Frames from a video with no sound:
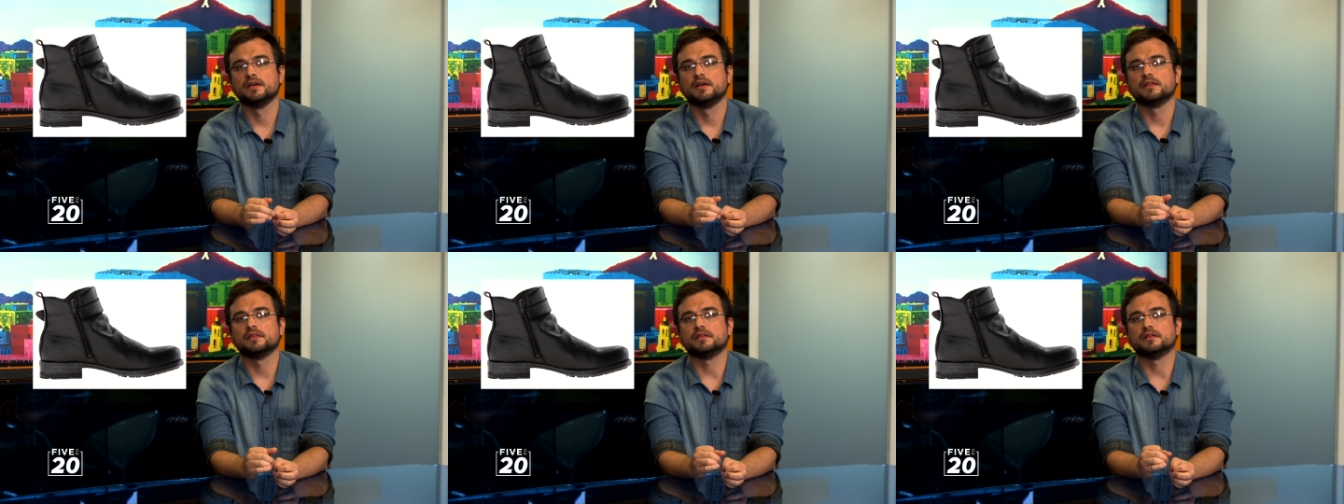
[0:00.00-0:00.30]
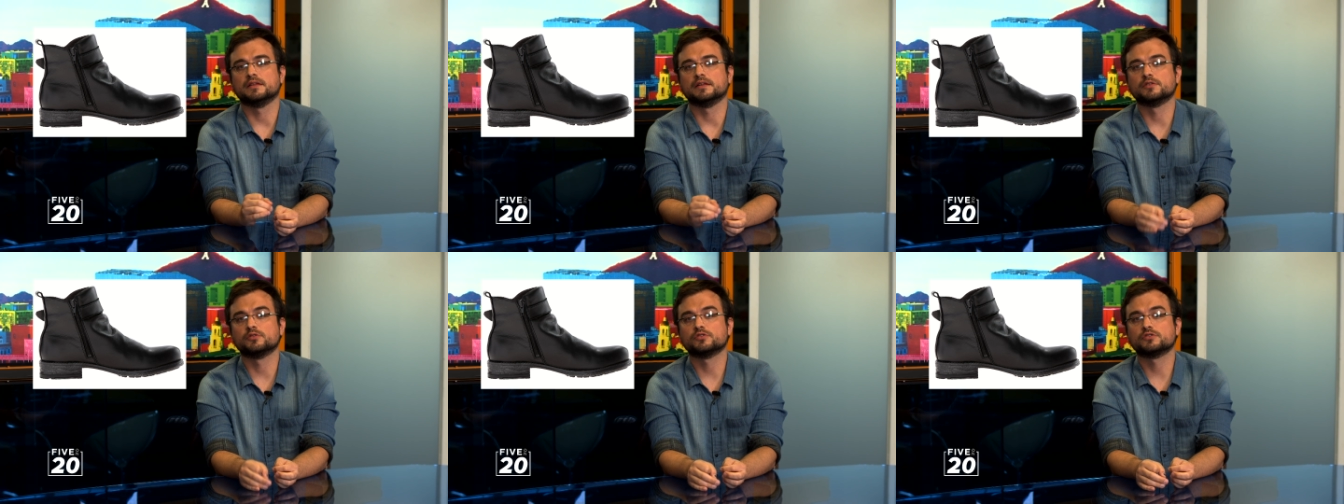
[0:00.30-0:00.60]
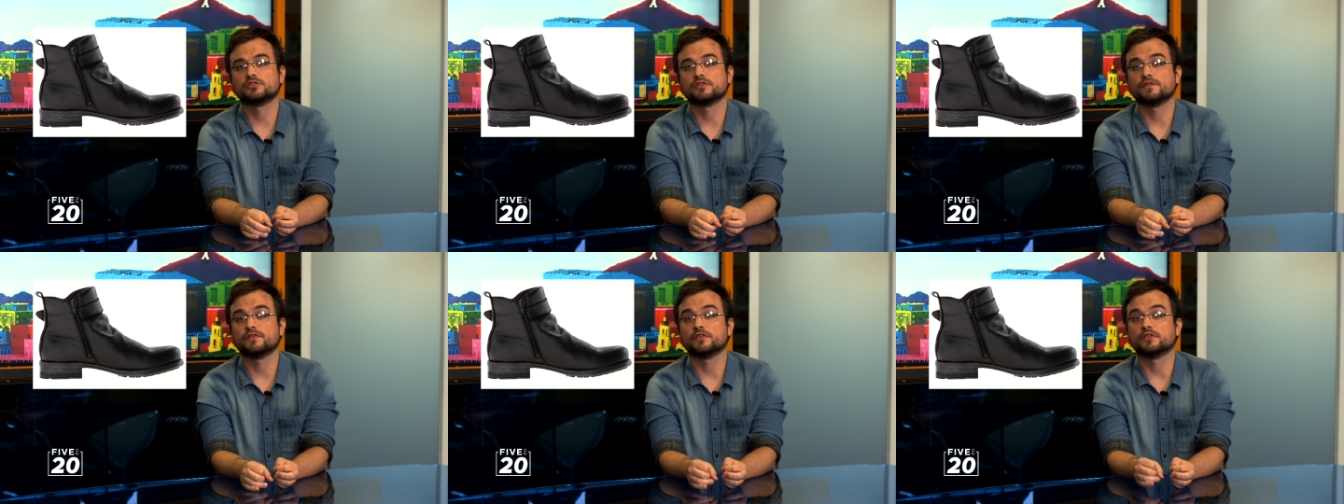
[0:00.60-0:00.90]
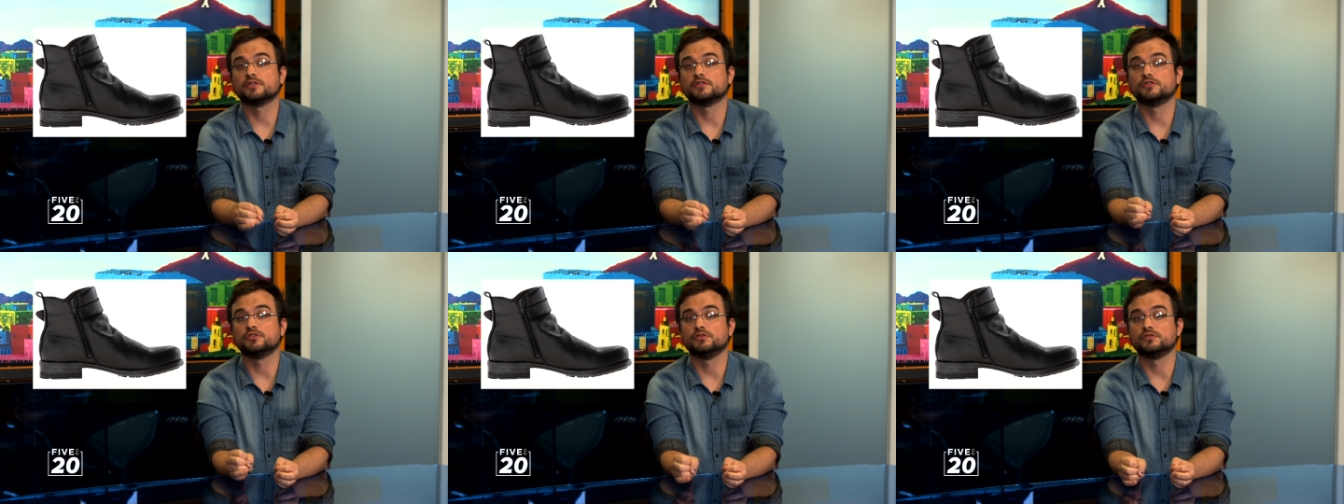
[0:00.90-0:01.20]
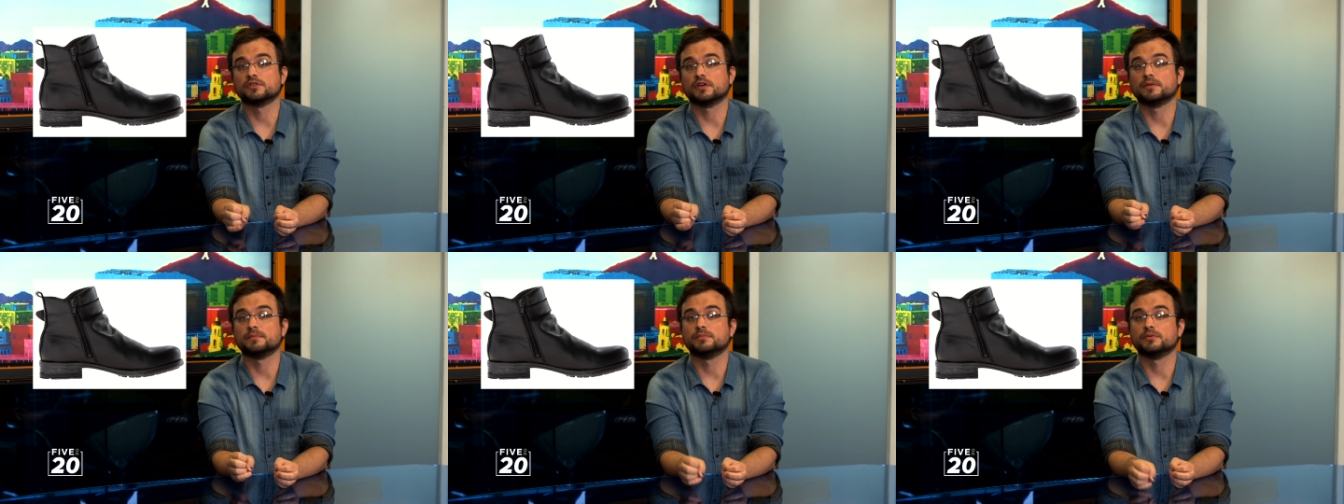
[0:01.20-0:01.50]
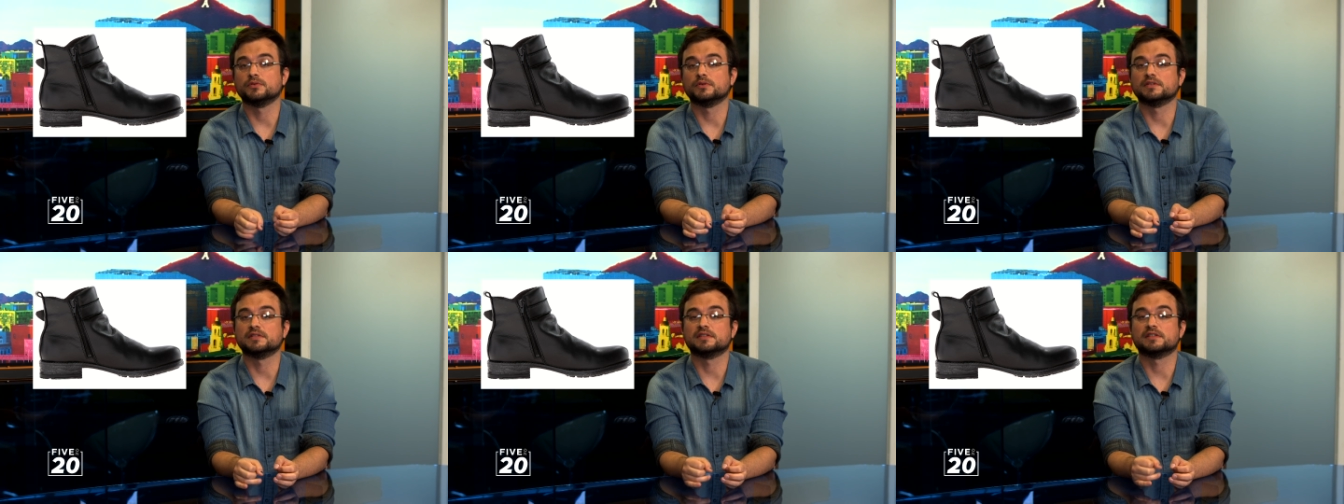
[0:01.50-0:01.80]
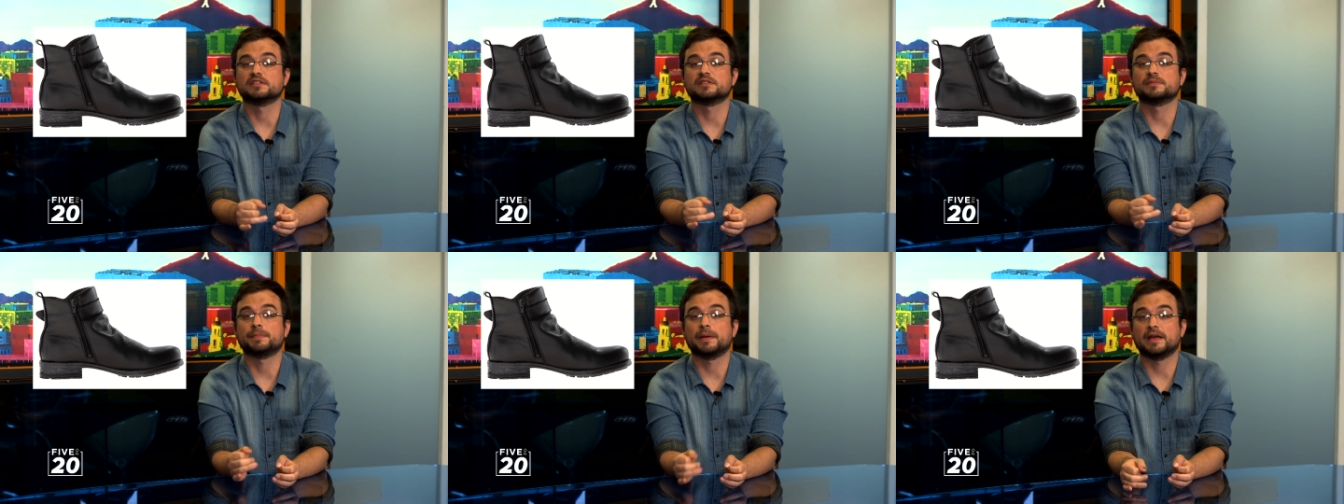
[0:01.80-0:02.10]
the literature for the Tucson boot is
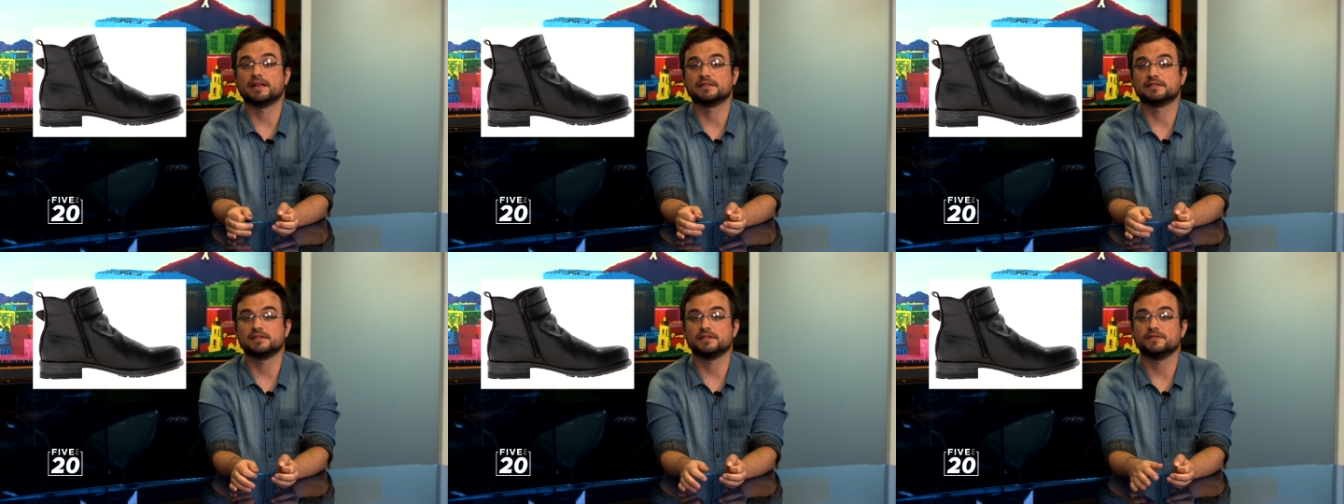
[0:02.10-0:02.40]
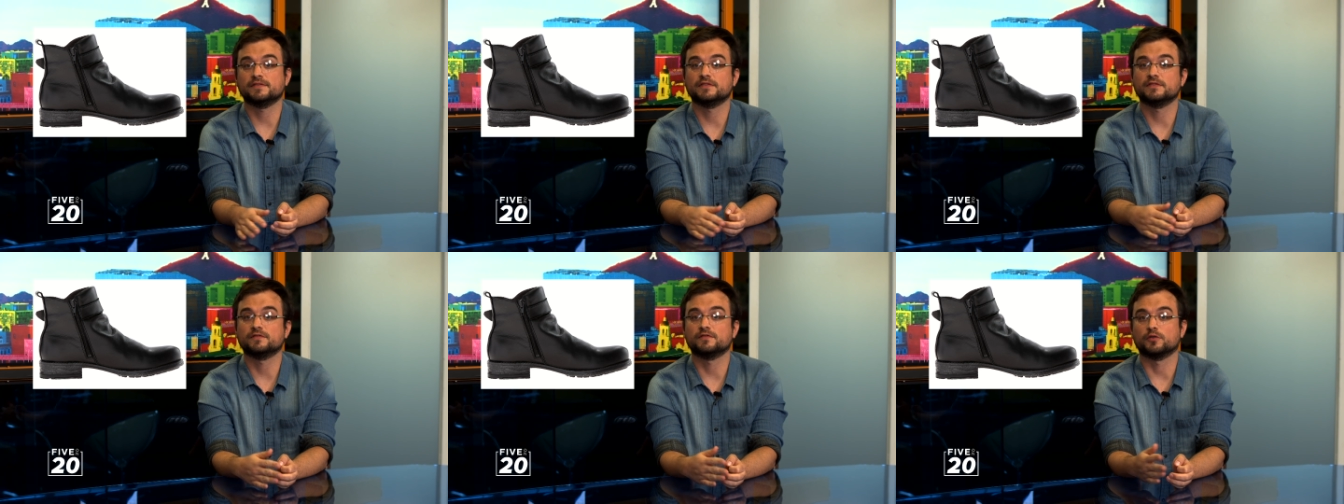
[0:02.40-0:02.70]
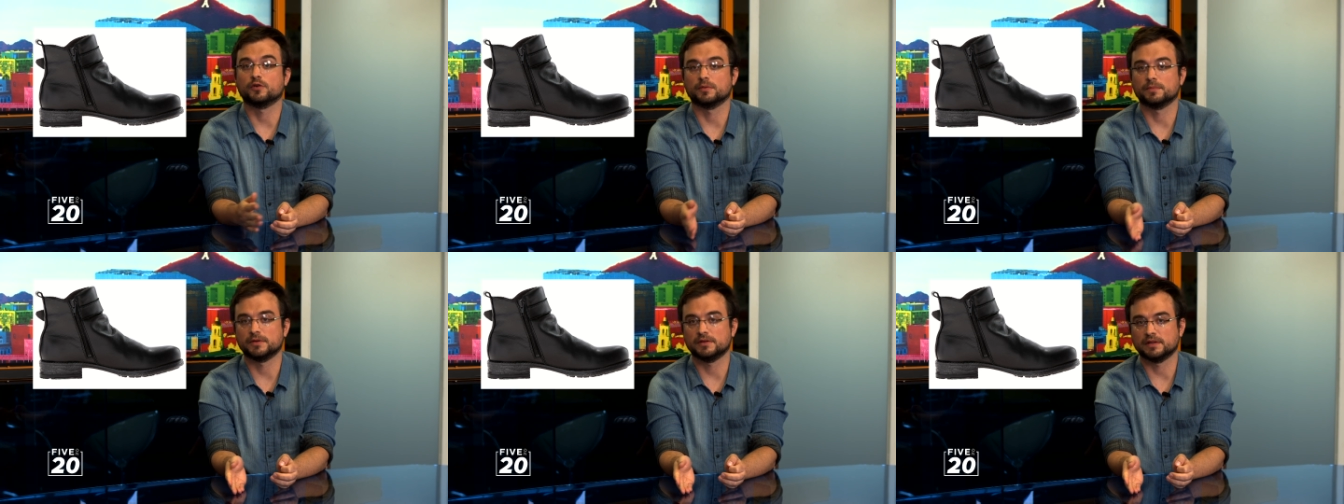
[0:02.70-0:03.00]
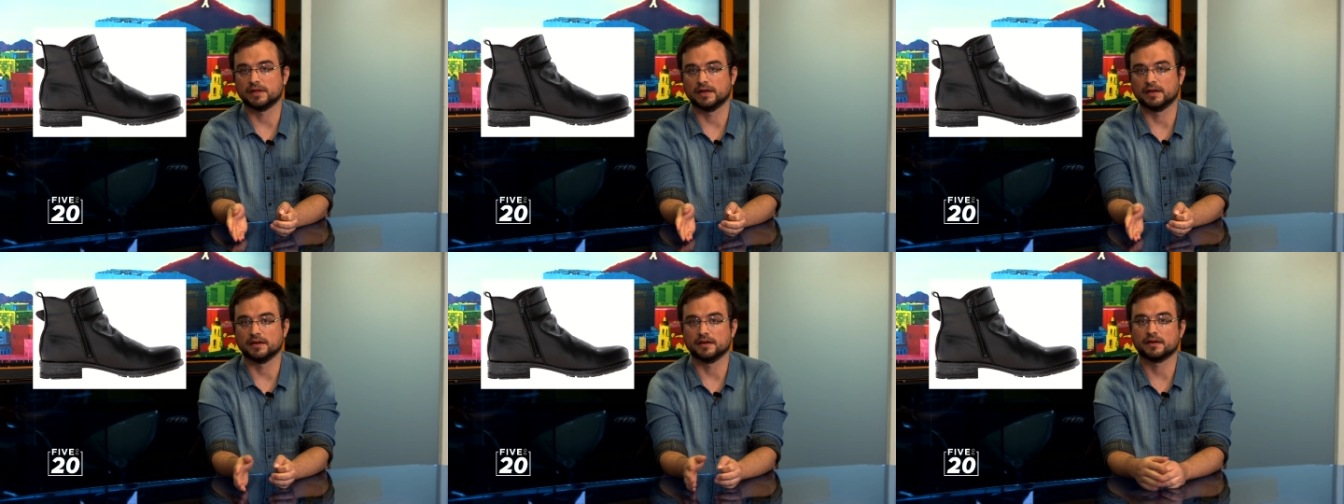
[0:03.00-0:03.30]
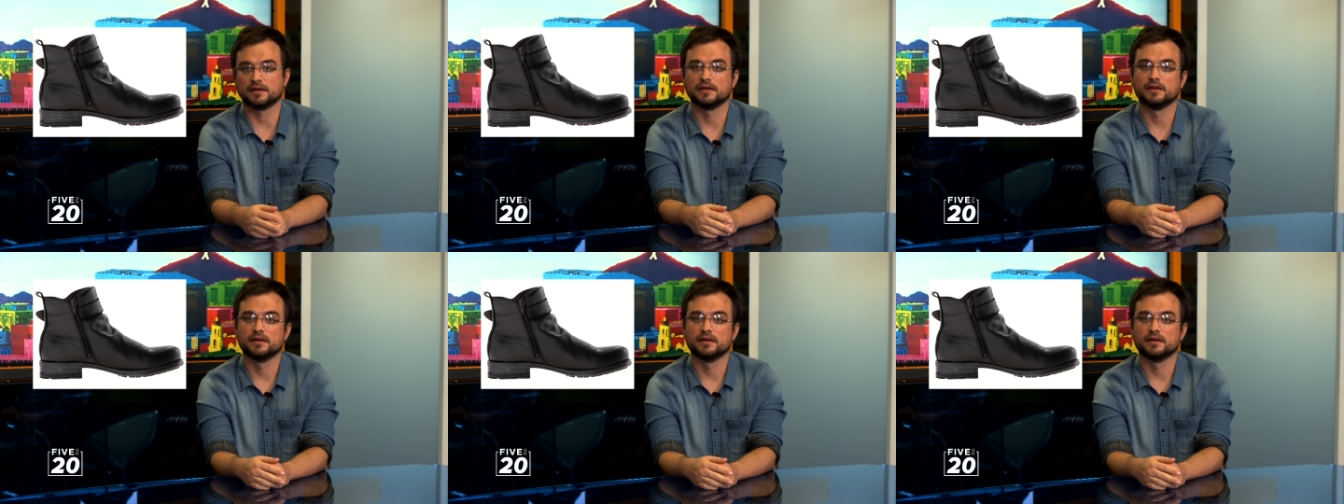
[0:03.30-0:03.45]
expansive and formulaic.